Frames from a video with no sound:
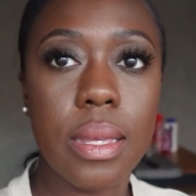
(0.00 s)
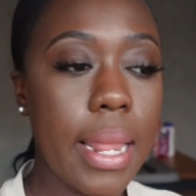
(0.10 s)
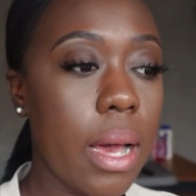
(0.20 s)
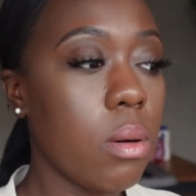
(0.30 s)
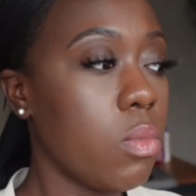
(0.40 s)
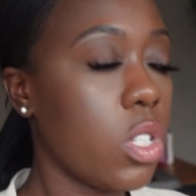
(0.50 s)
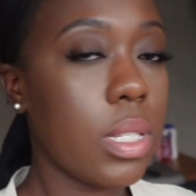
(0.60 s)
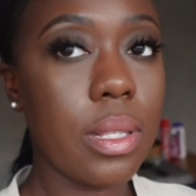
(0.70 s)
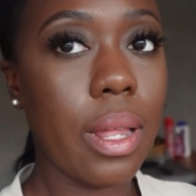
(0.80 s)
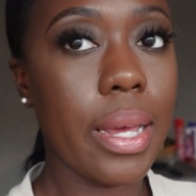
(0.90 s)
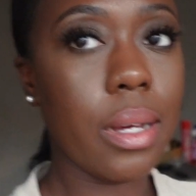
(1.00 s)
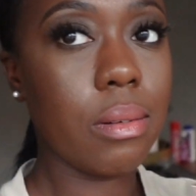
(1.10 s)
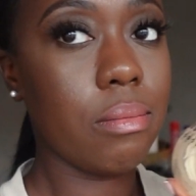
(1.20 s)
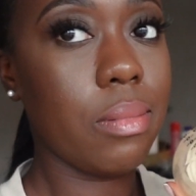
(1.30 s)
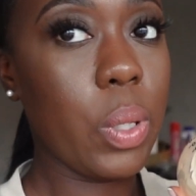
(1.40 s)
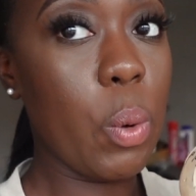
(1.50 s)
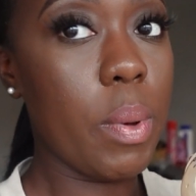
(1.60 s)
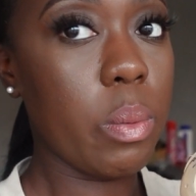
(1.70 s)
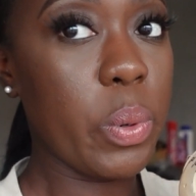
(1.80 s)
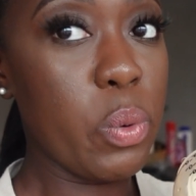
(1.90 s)
now I'm just like, got a
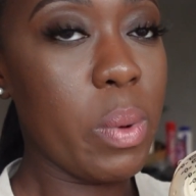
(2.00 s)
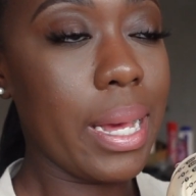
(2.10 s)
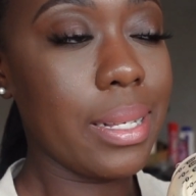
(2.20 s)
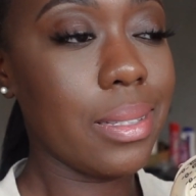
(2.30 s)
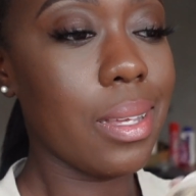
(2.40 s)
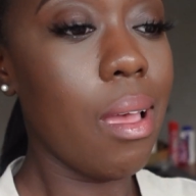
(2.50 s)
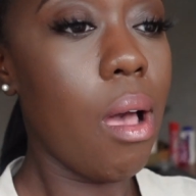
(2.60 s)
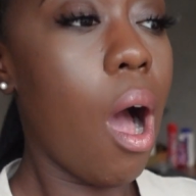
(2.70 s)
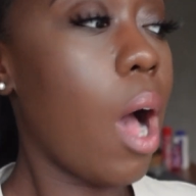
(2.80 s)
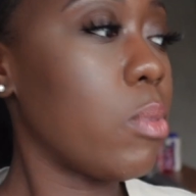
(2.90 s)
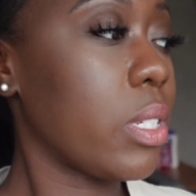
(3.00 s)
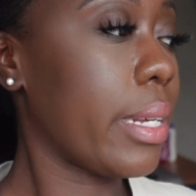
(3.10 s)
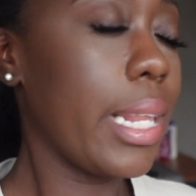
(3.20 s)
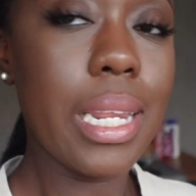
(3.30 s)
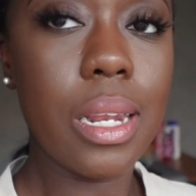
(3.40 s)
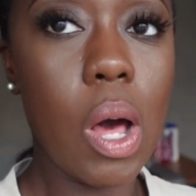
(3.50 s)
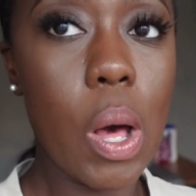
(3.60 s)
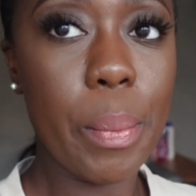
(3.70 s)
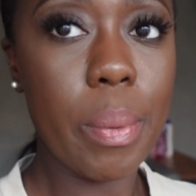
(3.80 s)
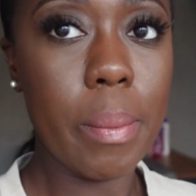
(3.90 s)
baby bottle in my hand. I'm just cleaning
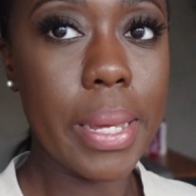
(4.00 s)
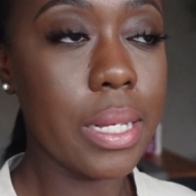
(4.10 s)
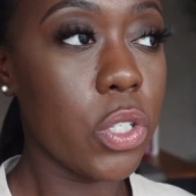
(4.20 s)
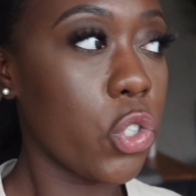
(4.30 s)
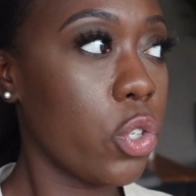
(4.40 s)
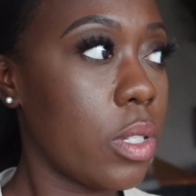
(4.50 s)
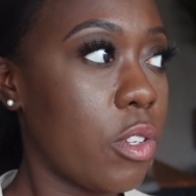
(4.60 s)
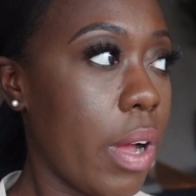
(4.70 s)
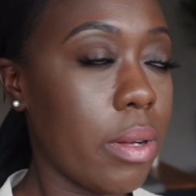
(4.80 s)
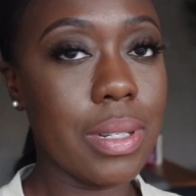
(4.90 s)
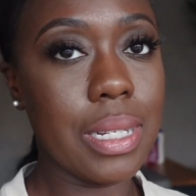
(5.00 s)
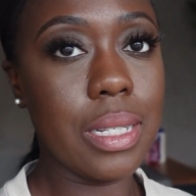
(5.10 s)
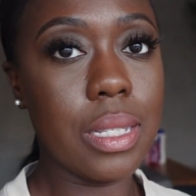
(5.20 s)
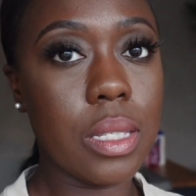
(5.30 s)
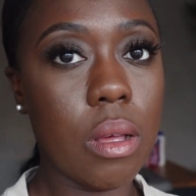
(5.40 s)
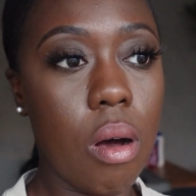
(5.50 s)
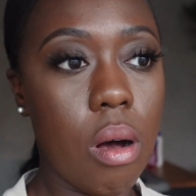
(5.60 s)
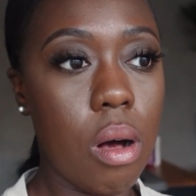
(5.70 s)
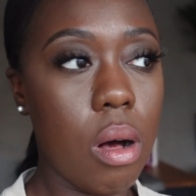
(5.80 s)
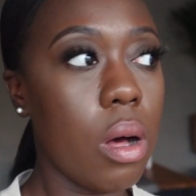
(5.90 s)
up, making sure the surroundings
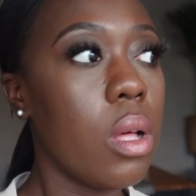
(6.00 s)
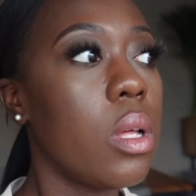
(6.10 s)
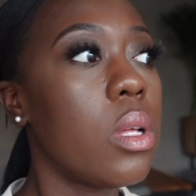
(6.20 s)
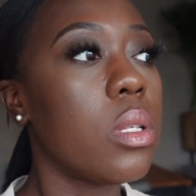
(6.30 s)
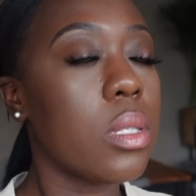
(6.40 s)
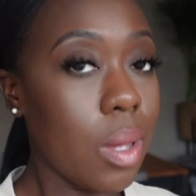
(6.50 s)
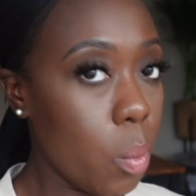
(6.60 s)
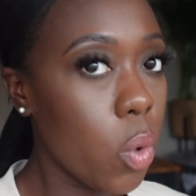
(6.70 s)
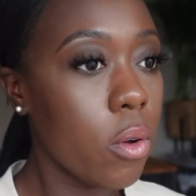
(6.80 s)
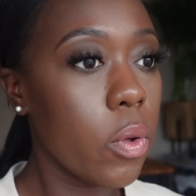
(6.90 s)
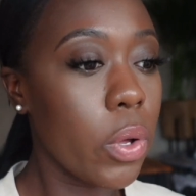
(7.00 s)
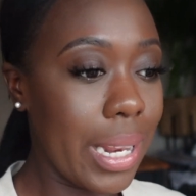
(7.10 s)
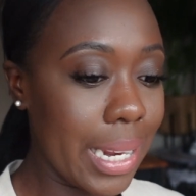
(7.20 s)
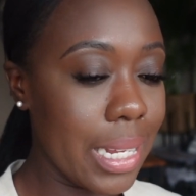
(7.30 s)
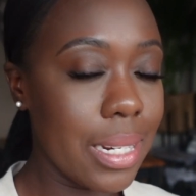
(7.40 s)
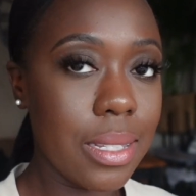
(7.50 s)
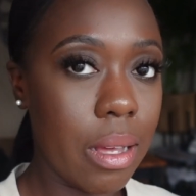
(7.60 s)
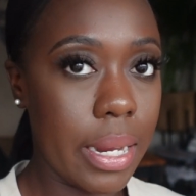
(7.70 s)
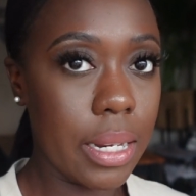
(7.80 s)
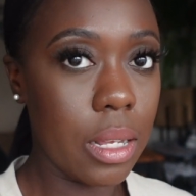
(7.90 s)
are somewhat clean and
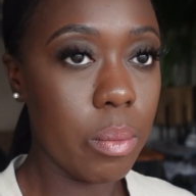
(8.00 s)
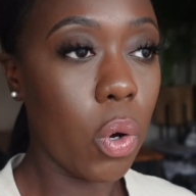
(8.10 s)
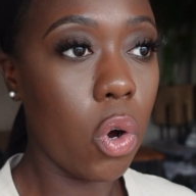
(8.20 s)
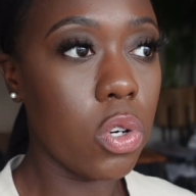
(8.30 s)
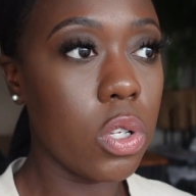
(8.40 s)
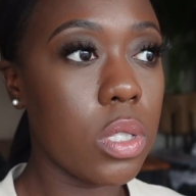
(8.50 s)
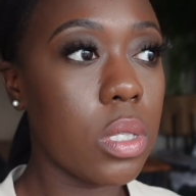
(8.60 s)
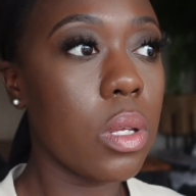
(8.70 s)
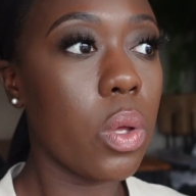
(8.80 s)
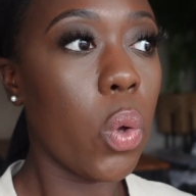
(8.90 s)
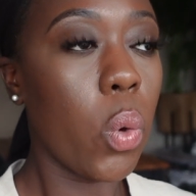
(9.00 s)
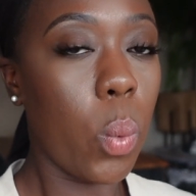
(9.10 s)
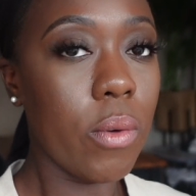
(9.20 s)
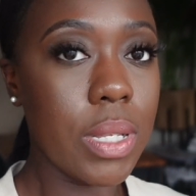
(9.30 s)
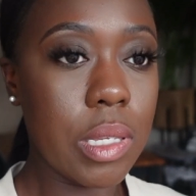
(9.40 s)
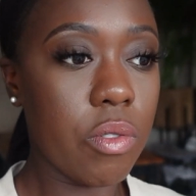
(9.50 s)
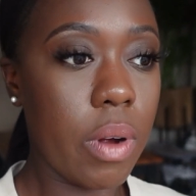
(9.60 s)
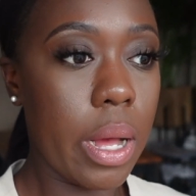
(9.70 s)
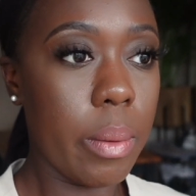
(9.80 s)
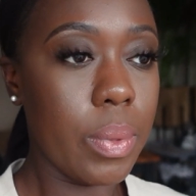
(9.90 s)
tidy, because with
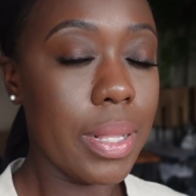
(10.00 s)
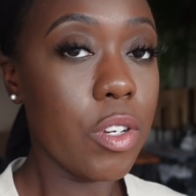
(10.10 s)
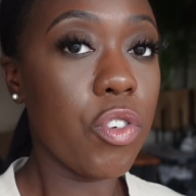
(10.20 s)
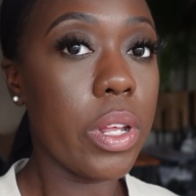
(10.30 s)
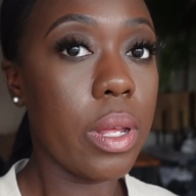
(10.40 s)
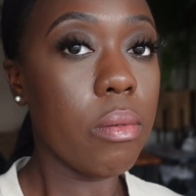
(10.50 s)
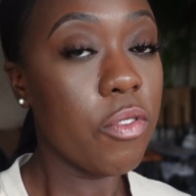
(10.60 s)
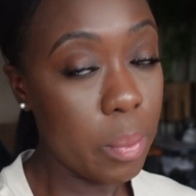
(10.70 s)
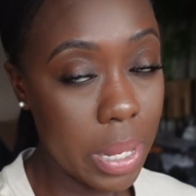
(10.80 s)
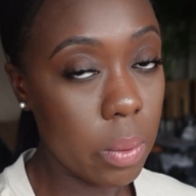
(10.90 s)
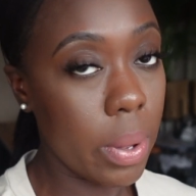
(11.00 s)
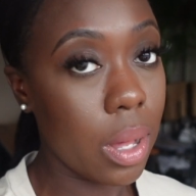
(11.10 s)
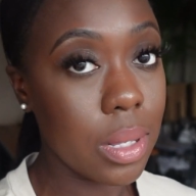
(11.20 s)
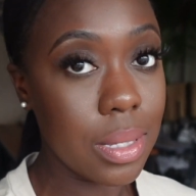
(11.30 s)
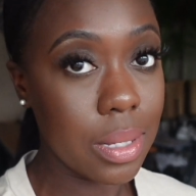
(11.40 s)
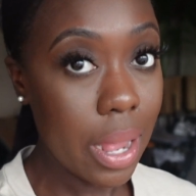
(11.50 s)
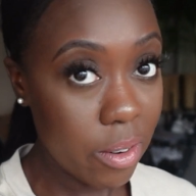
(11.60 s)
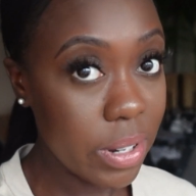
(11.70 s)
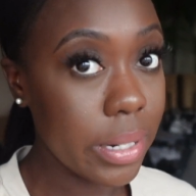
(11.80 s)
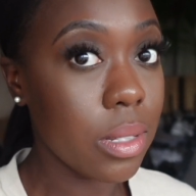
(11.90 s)
Instagram, literally, for me anyway, I can see
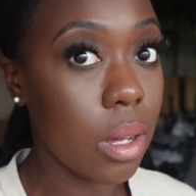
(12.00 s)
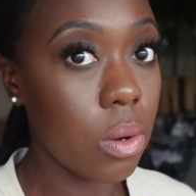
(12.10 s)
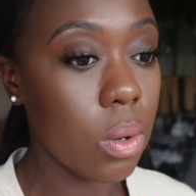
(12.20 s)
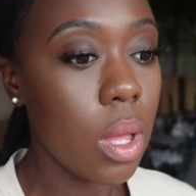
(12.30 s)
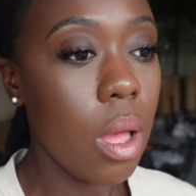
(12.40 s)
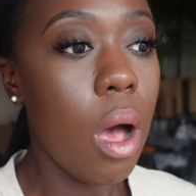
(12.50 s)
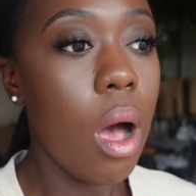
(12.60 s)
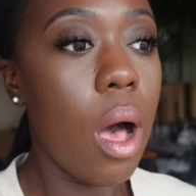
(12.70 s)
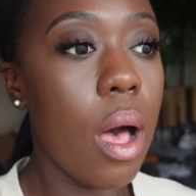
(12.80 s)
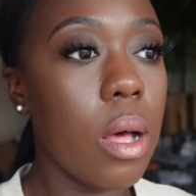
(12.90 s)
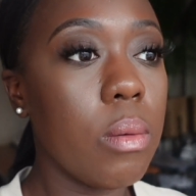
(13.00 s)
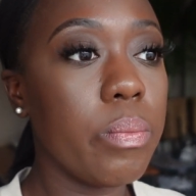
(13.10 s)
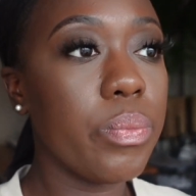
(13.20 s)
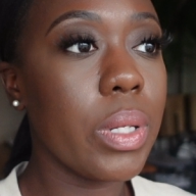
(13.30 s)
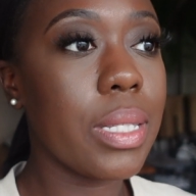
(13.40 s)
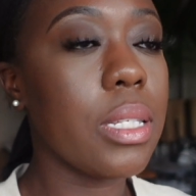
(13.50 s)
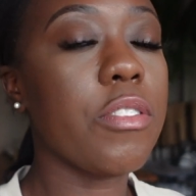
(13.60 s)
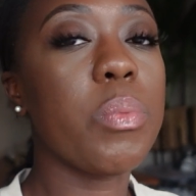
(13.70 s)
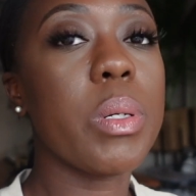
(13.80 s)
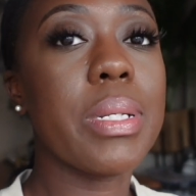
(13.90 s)
every detail. It doesn't have
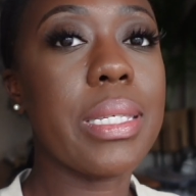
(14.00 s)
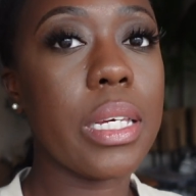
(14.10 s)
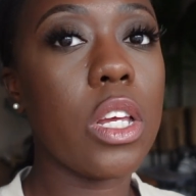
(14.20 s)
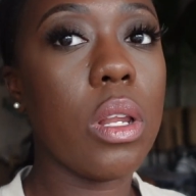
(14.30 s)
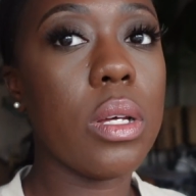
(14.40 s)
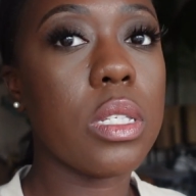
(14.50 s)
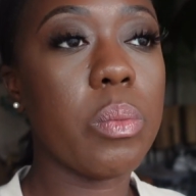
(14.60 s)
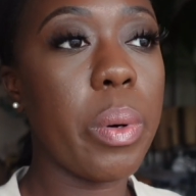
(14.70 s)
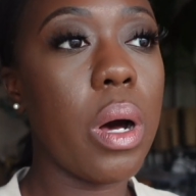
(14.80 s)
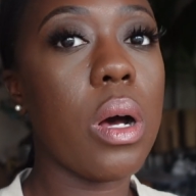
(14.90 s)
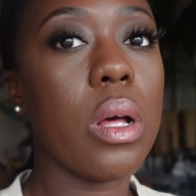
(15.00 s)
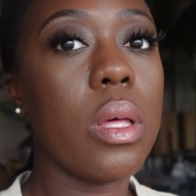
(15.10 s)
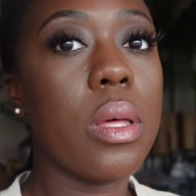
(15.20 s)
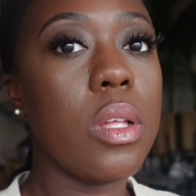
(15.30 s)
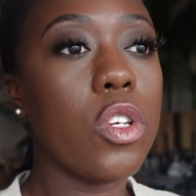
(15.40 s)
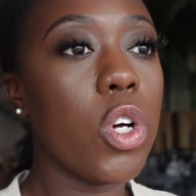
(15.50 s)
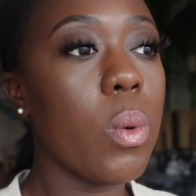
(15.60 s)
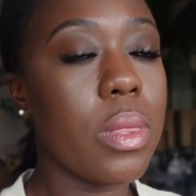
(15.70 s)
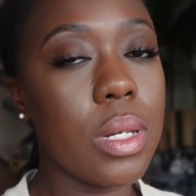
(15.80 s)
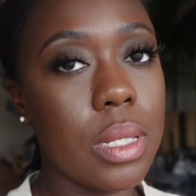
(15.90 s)
to be meticulous, but you don't
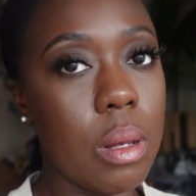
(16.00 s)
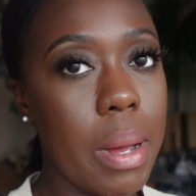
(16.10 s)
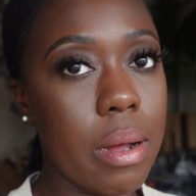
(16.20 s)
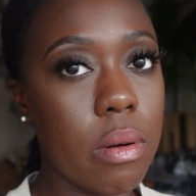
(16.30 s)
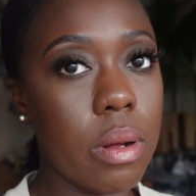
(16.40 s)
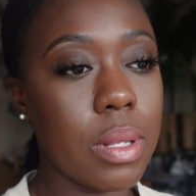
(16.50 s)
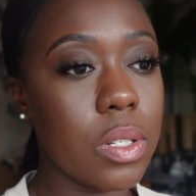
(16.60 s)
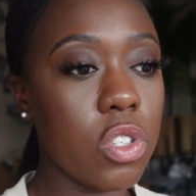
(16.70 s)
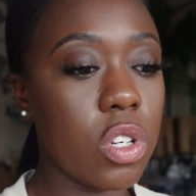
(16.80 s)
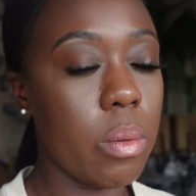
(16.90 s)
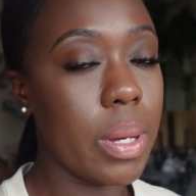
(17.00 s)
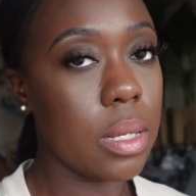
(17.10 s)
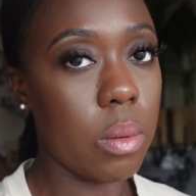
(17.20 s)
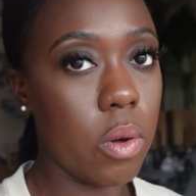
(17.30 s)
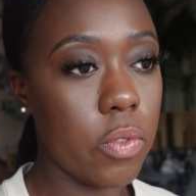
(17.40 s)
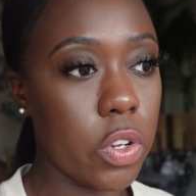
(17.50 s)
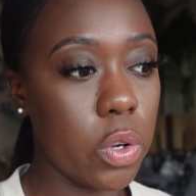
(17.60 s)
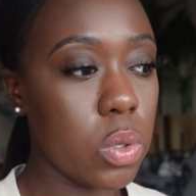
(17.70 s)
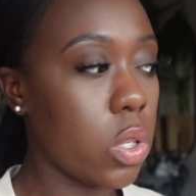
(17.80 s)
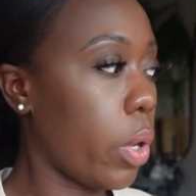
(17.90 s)
want things in the background that's just gonna mess up the whole video.
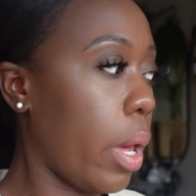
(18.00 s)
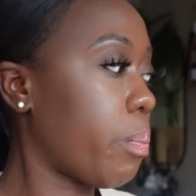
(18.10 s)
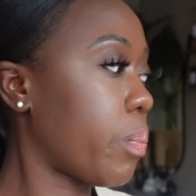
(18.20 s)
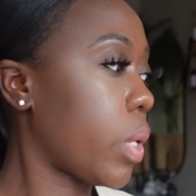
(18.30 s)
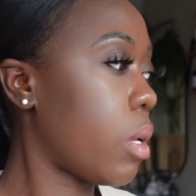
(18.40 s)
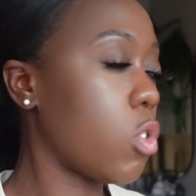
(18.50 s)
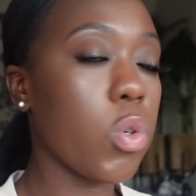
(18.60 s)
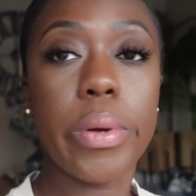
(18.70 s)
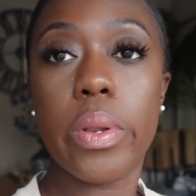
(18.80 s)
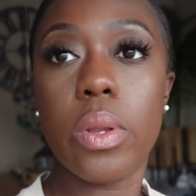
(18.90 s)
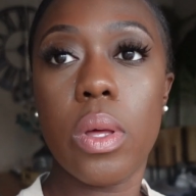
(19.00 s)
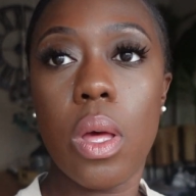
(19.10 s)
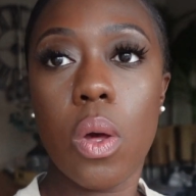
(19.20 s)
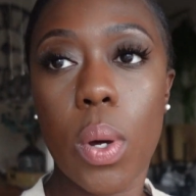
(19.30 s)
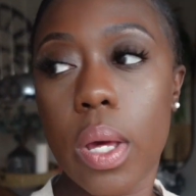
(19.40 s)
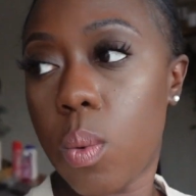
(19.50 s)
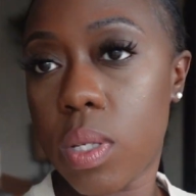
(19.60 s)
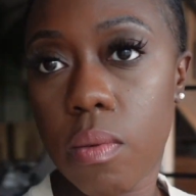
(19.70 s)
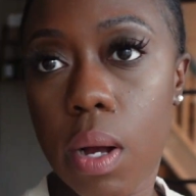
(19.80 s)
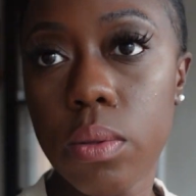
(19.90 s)
So yeah, just going quick whiz
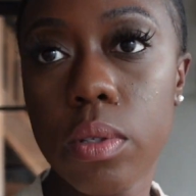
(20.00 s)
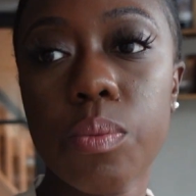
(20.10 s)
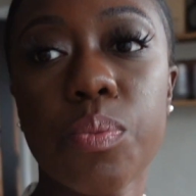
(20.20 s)
around.